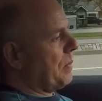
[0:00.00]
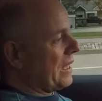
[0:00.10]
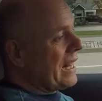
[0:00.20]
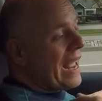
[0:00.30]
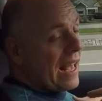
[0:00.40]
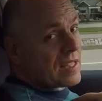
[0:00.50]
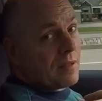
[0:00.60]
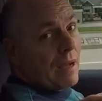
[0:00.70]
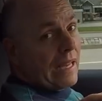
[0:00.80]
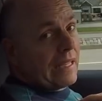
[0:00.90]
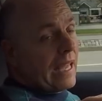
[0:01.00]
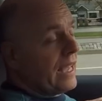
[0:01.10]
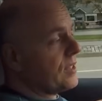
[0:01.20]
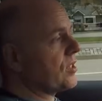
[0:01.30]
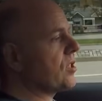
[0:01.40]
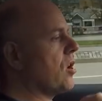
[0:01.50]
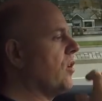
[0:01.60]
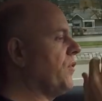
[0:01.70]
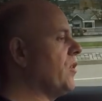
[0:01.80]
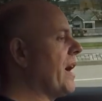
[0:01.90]
but it has in my case. So
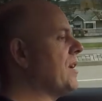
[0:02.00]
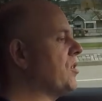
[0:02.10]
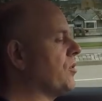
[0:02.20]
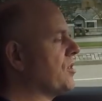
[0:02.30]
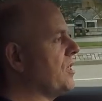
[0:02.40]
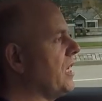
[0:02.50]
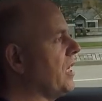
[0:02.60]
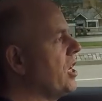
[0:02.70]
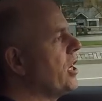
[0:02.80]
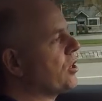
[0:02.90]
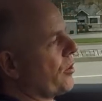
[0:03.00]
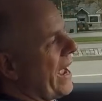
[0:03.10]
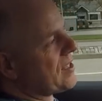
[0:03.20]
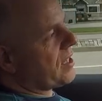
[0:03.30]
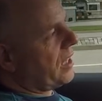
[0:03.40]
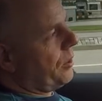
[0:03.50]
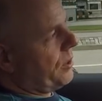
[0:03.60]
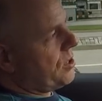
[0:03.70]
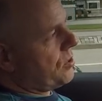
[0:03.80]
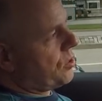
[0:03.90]
if you guys are seeing drastically
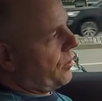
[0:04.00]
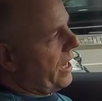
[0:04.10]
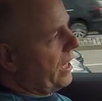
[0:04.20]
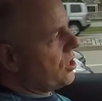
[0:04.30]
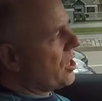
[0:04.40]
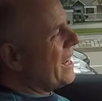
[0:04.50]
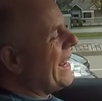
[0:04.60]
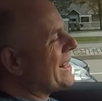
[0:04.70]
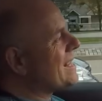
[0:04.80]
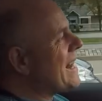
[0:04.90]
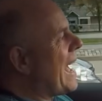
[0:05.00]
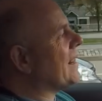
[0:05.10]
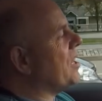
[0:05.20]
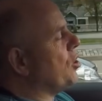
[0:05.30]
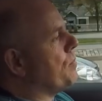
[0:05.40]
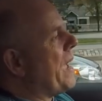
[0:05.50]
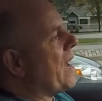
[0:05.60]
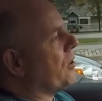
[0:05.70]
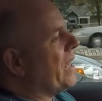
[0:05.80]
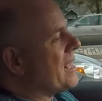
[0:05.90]
reduced range, it's not that your
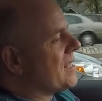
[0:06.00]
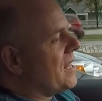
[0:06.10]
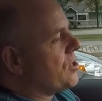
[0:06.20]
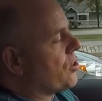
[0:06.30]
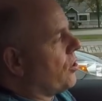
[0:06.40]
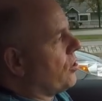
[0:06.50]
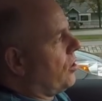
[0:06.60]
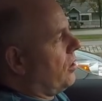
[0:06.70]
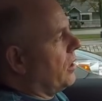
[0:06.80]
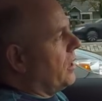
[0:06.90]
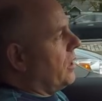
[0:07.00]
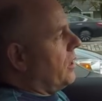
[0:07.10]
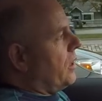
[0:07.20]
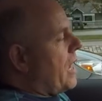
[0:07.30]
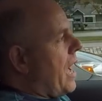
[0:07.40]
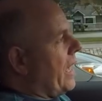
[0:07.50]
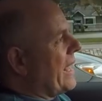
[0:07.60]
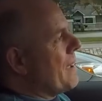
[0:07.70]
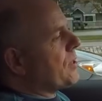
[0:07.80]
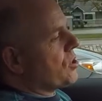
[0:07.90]
battery has an internal
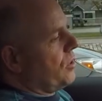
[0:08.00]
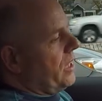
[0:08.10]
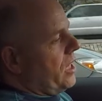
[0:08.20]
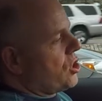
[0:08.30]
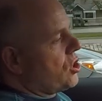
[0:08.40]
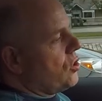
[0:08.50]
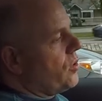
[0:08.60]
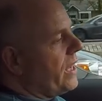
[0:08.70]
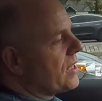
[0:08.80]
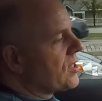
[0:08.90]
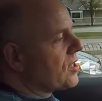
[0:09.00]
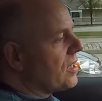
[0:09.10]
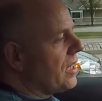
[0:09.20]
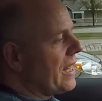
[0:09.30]
chemistry issue. It's an